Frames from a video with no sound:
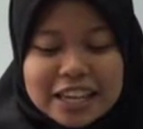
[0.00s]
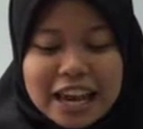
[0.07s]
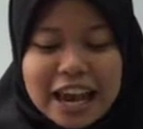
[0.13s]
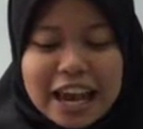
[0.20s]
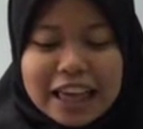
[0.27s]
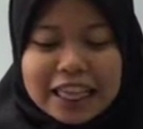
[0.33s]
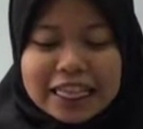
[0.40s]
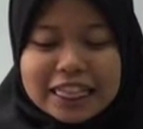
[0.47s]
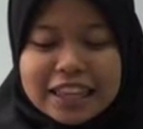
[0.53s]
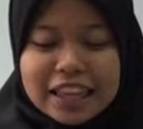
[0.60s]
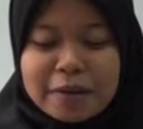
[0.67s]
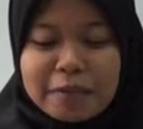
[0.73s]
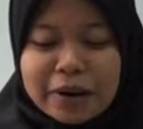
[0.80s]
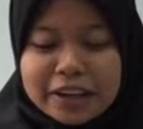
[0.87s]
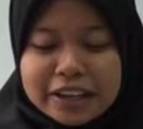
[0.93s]
at the
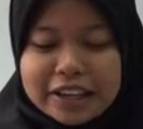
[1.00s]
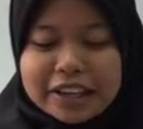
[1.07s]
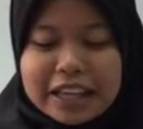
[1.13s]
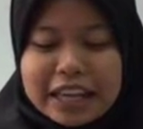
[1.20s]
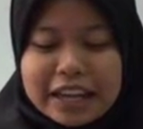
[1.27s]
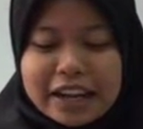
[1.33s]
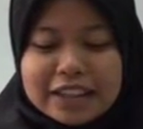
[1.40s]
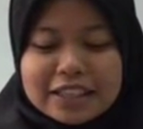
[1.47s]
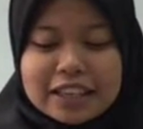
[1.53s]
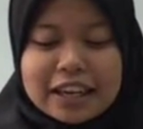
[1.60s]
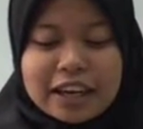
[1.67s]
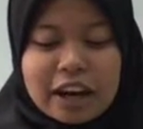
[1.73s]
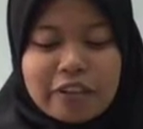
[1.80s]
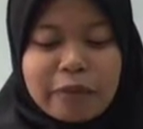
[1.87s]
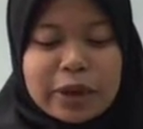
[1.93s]
American Airlines
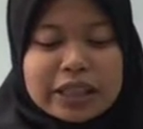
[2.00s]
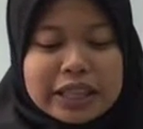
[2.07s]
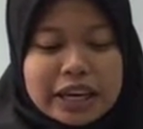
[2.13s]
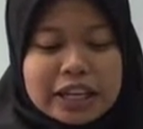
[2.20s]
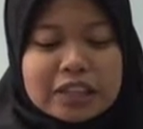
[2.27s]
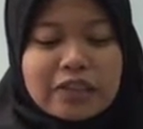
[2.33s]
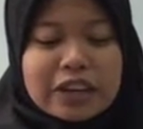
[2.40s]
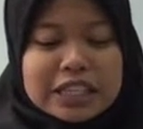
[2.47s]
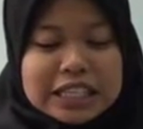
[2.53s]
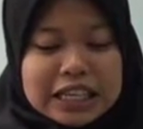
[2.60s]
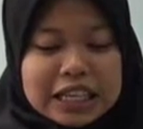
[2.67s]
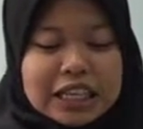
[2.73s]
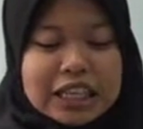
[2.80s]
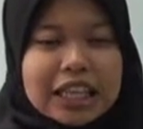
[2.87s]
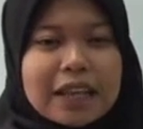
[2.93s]
aircraft maintenance
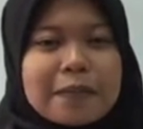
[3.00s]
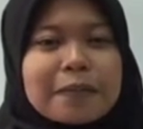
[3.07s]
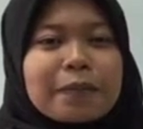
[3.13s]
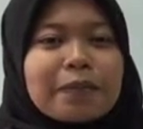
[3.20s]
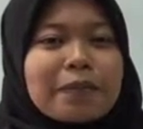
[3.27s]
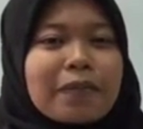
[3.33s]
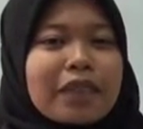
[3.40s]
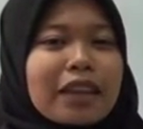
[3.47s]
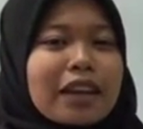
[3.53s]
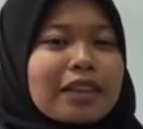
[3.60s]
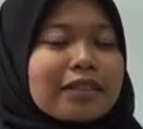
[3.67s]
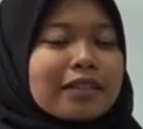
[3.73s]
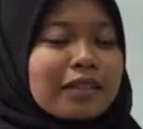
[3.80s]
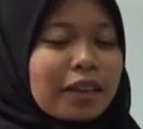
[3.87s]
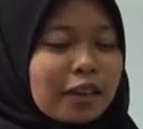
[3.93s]
facility.
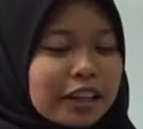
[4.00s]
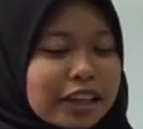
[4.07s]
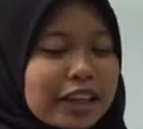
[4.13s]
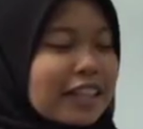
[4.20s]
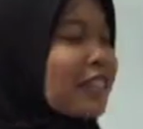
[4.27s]
Okay,